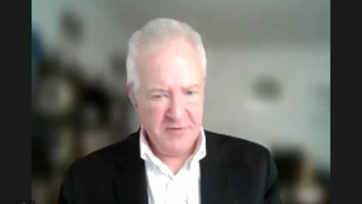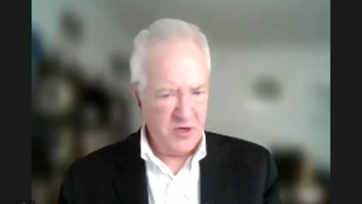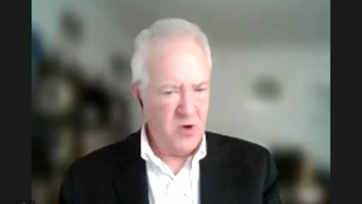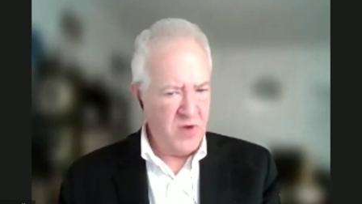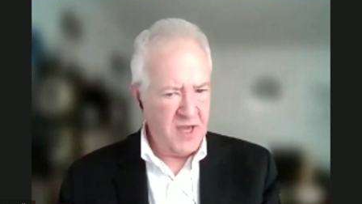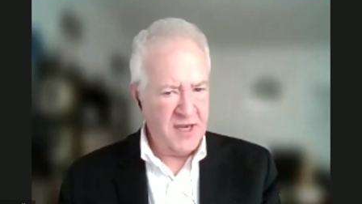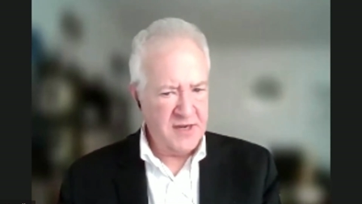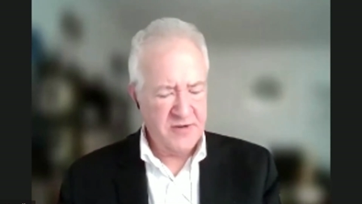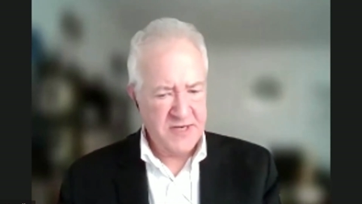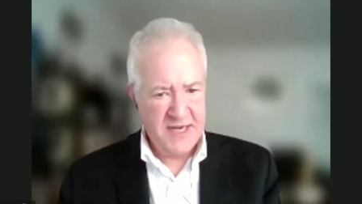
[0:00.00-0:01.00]
it was
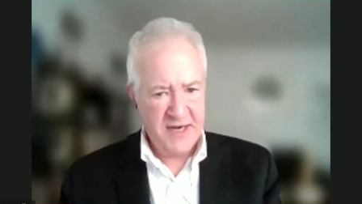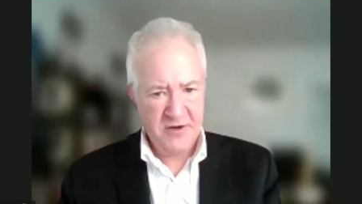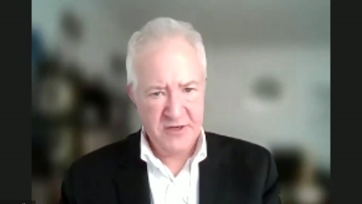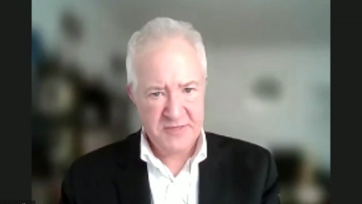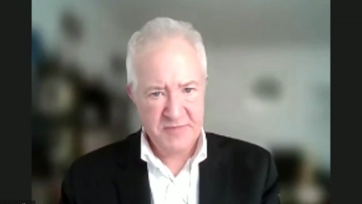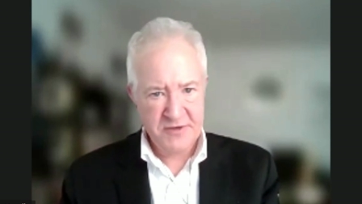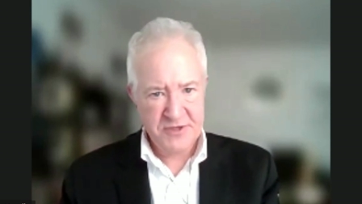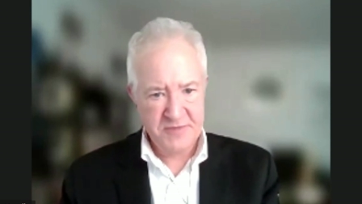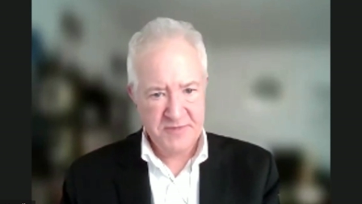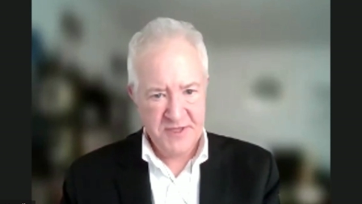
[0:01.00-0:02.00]
okay to attack hospital
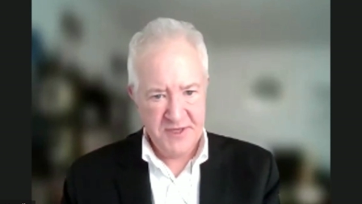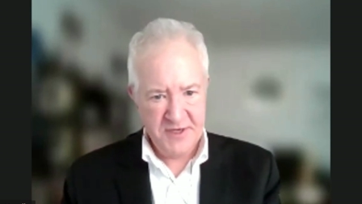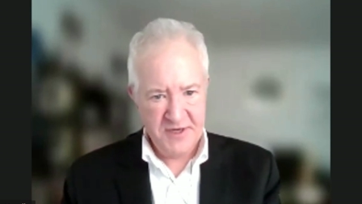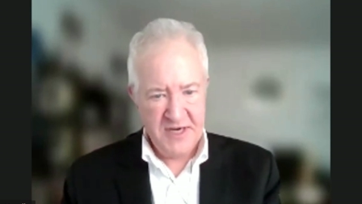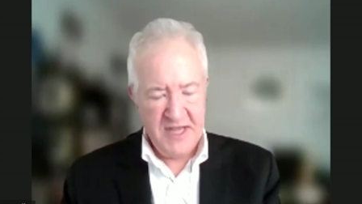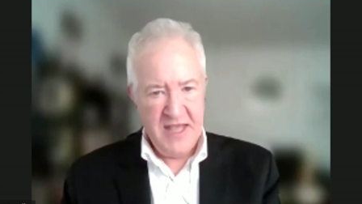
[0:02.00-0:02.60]
ships there.